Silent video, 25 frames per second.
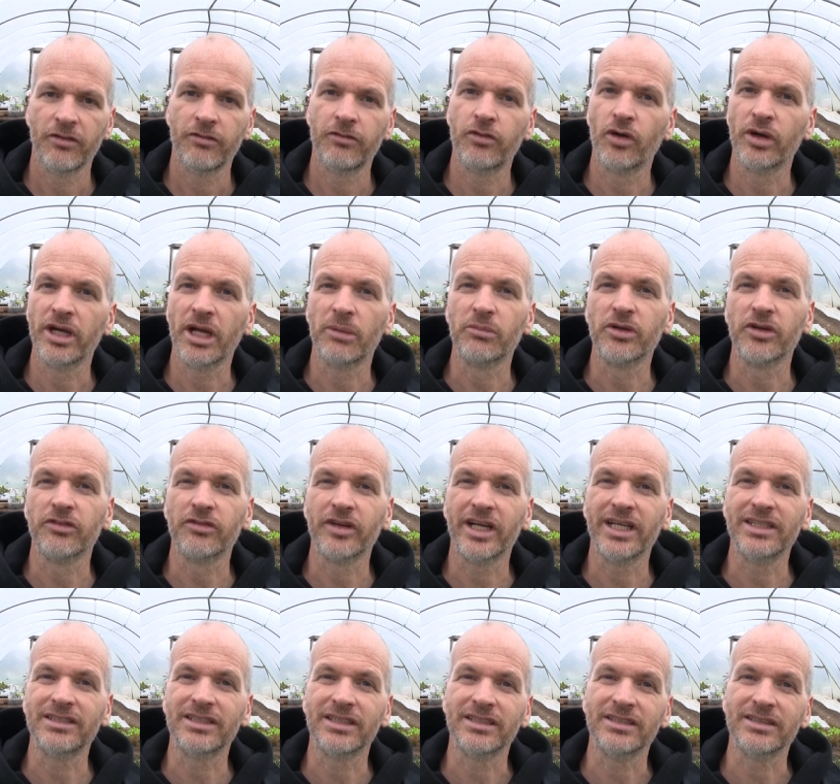For a number of
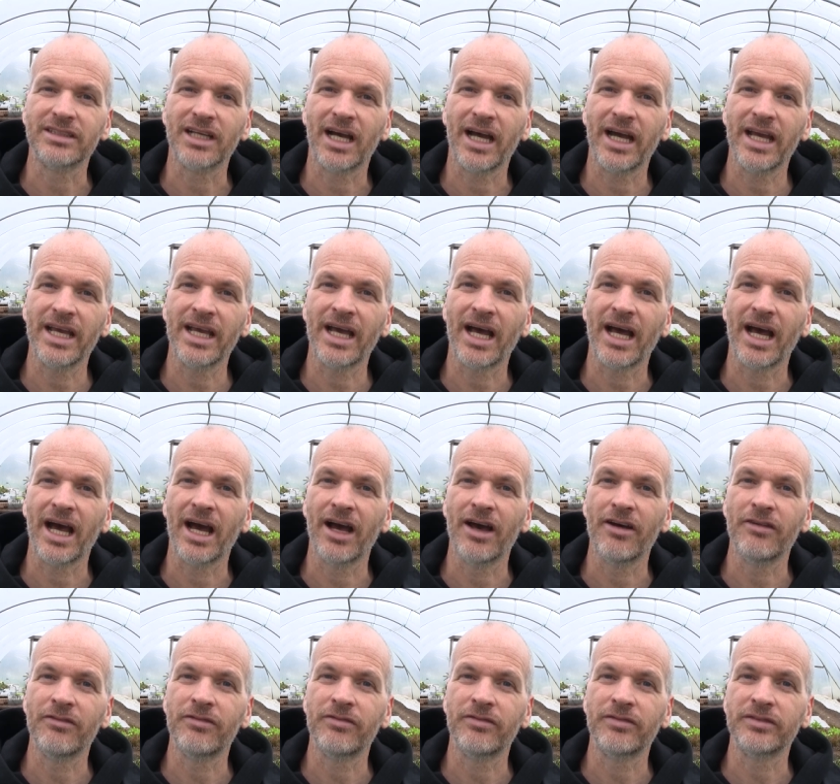reasons, I
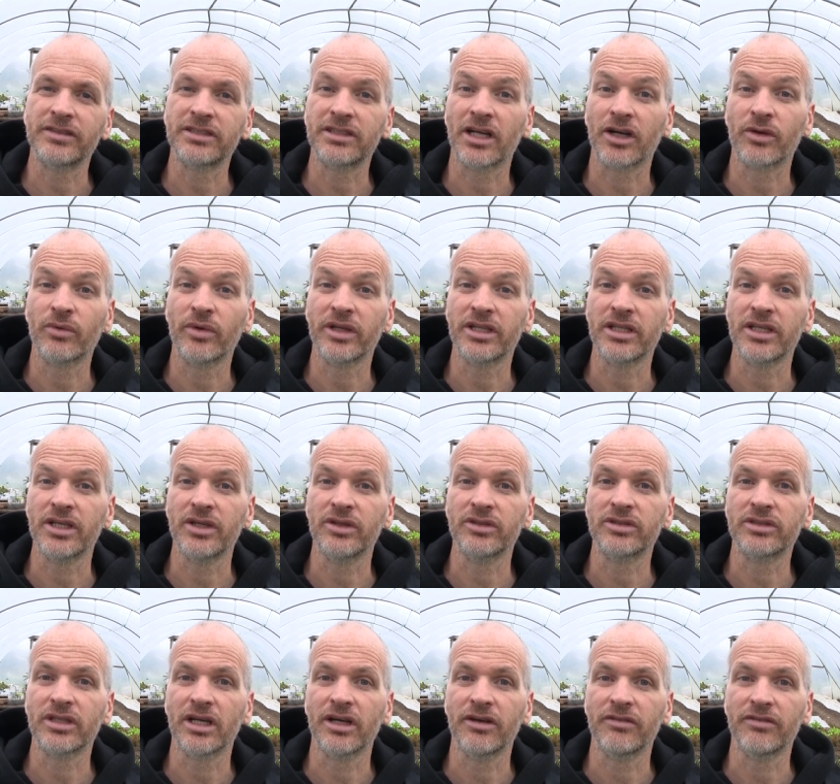have stuck with the
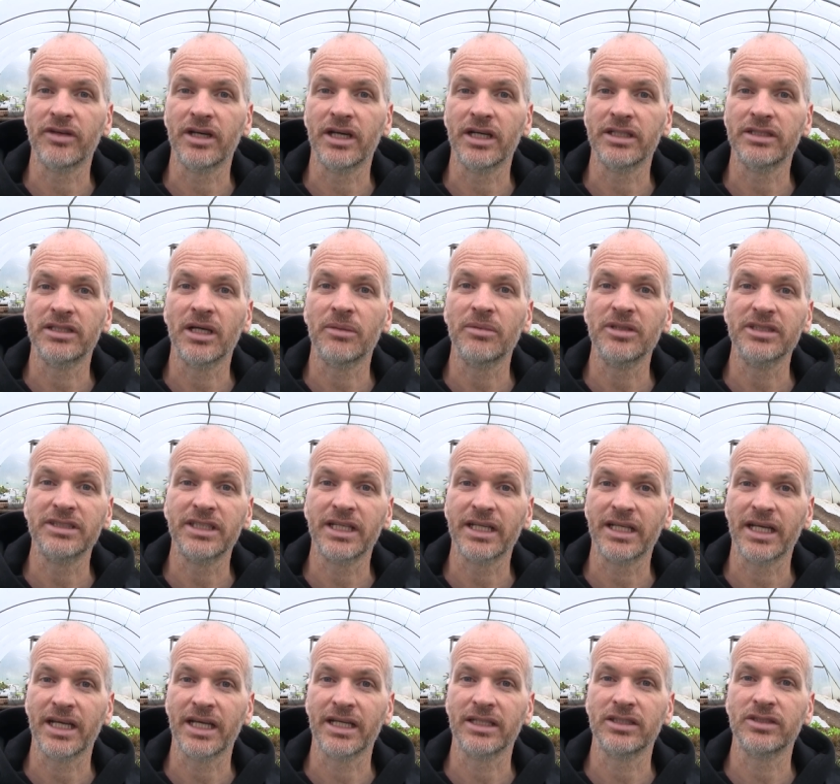use of uh, double
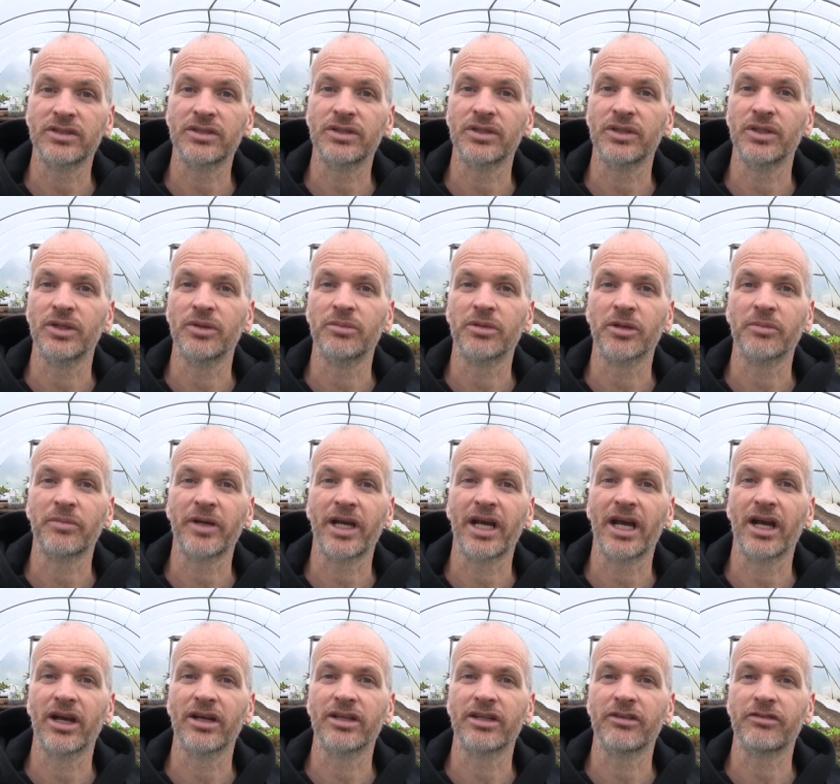digging to
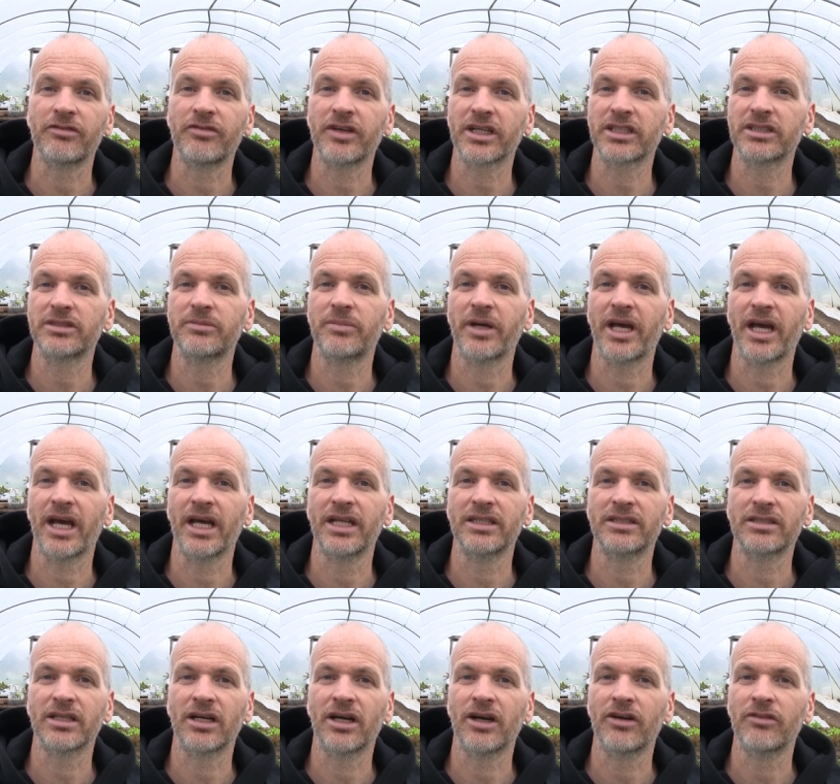prepare the fixed
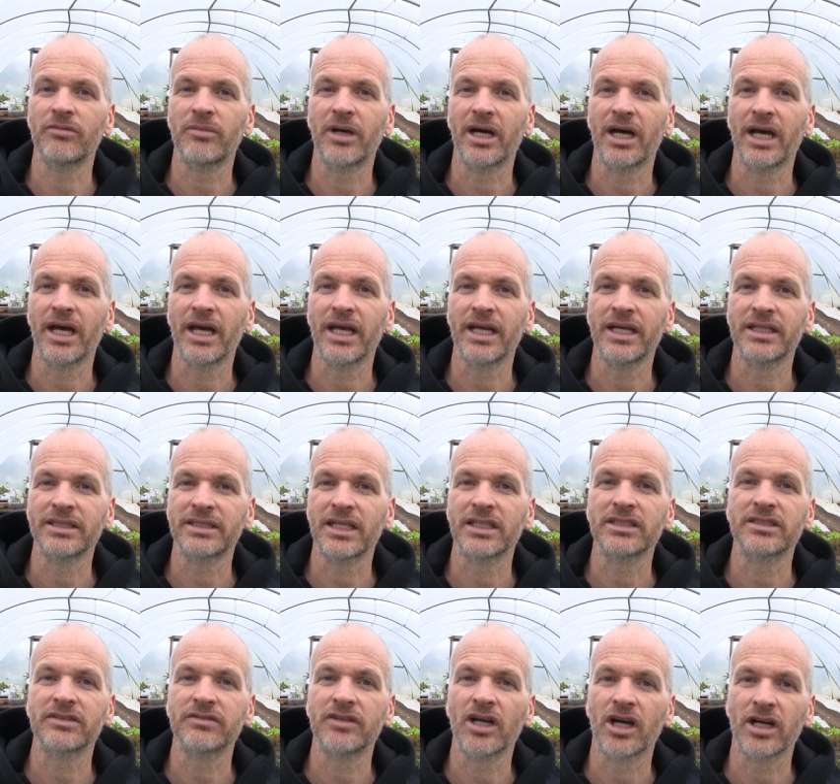beds of my
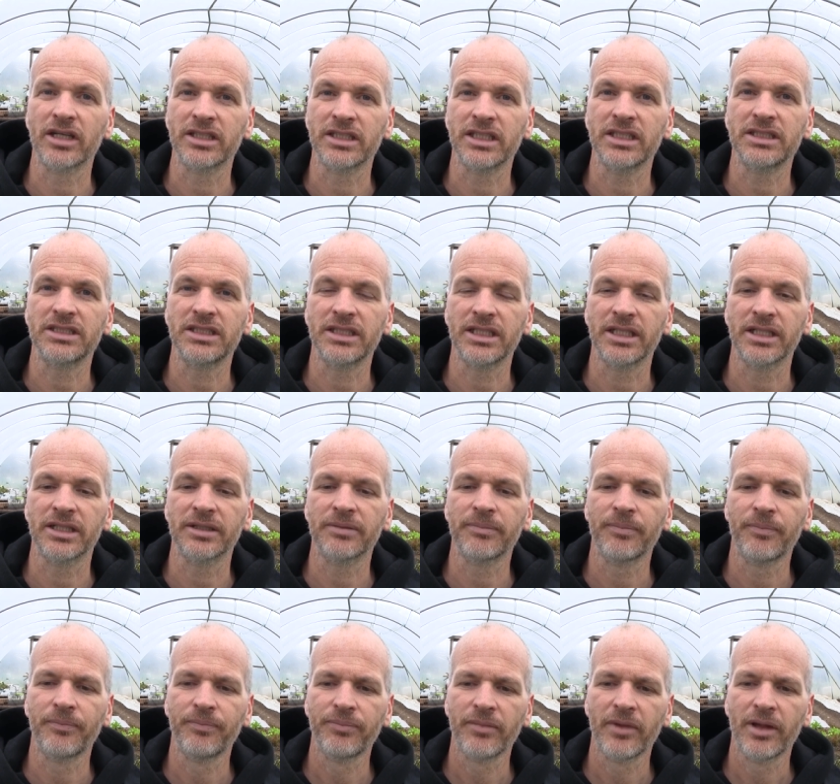intensive garden each year.
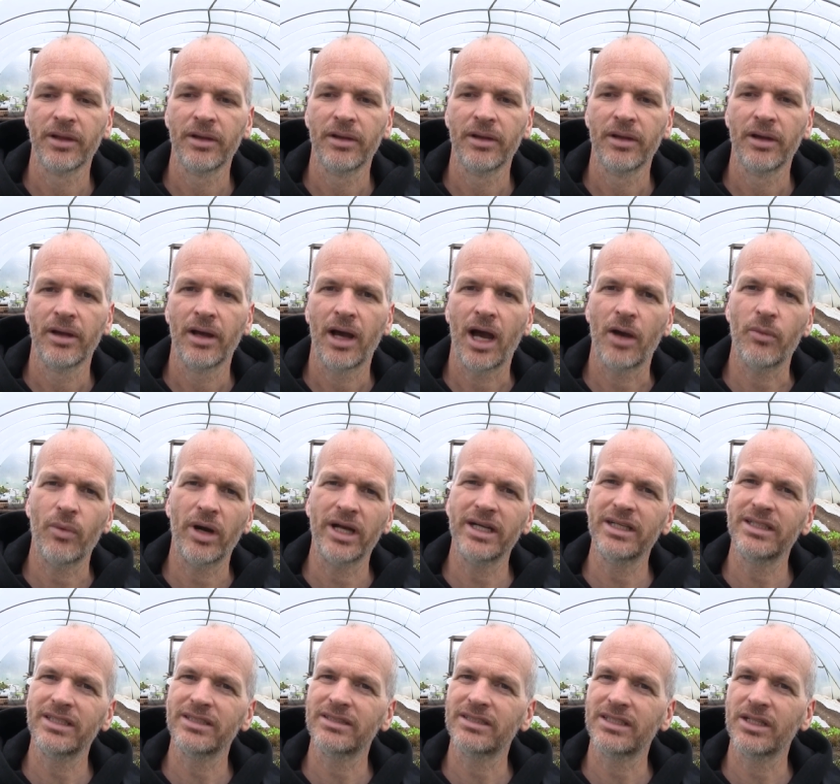I
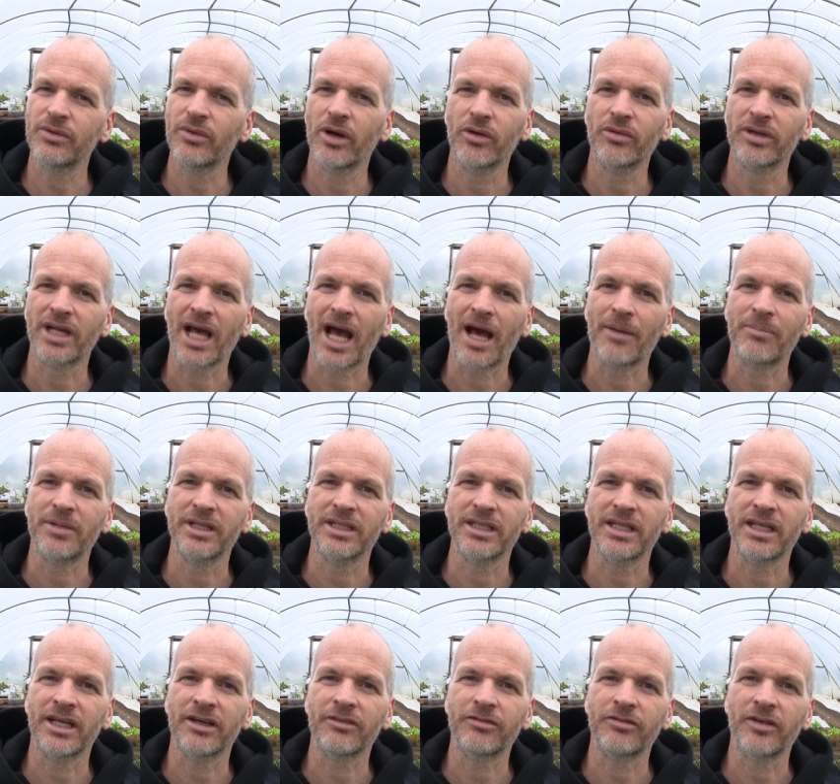wanted to see what would
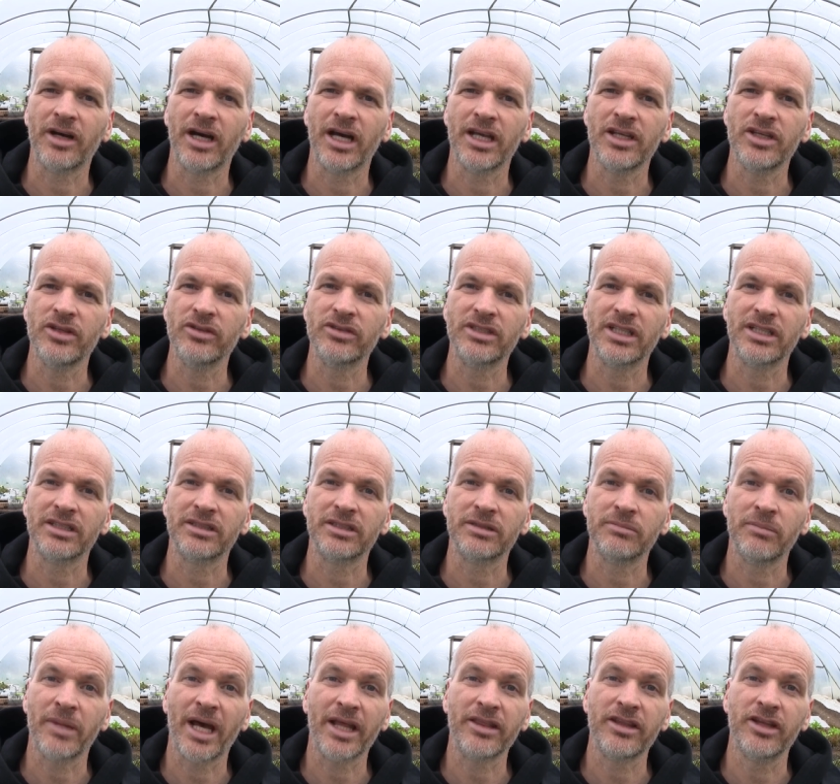happen if I use
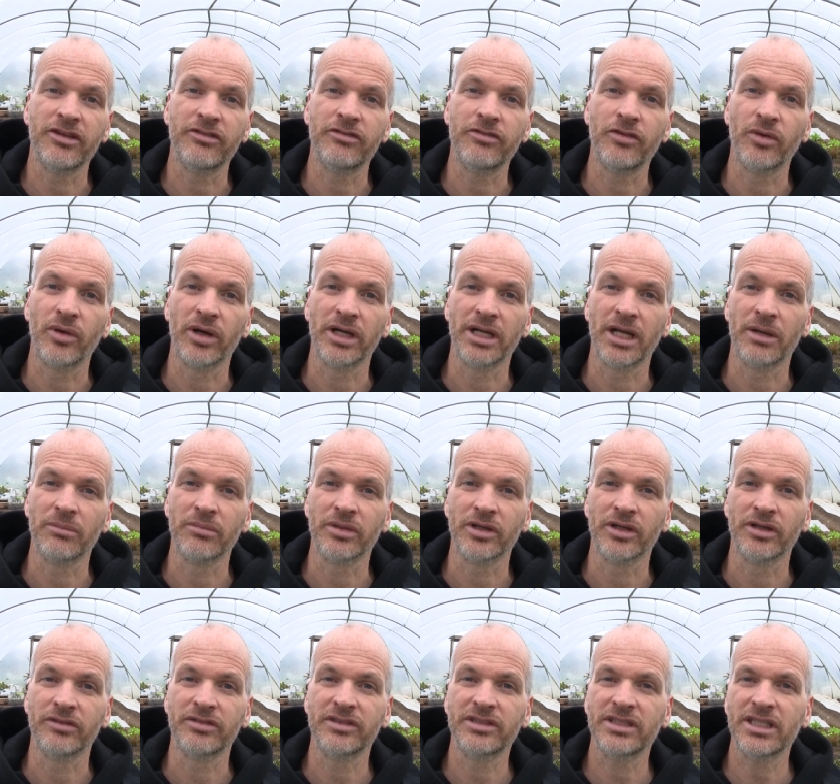this method for a
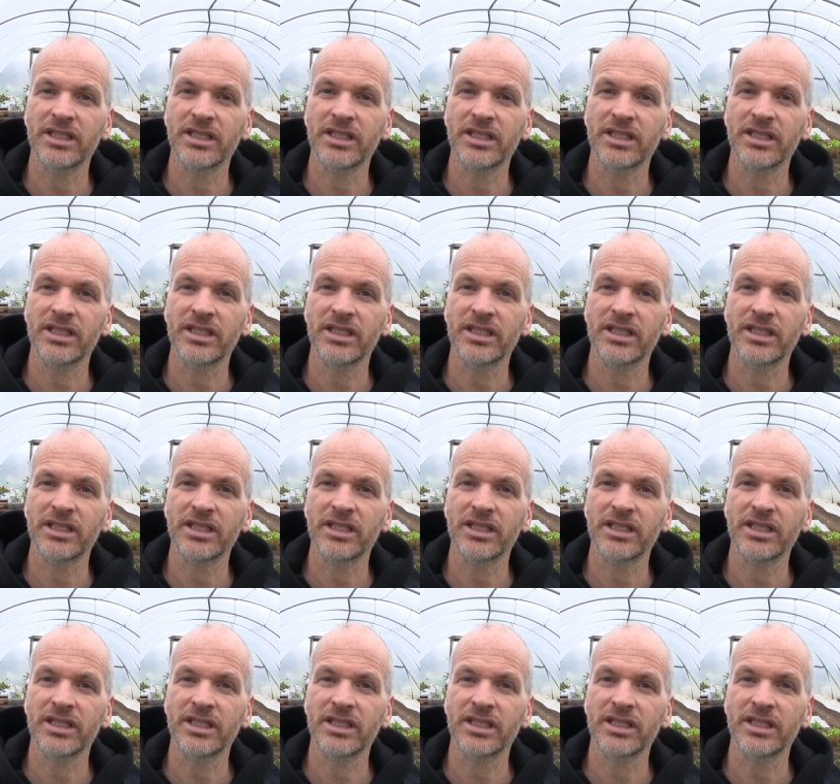number of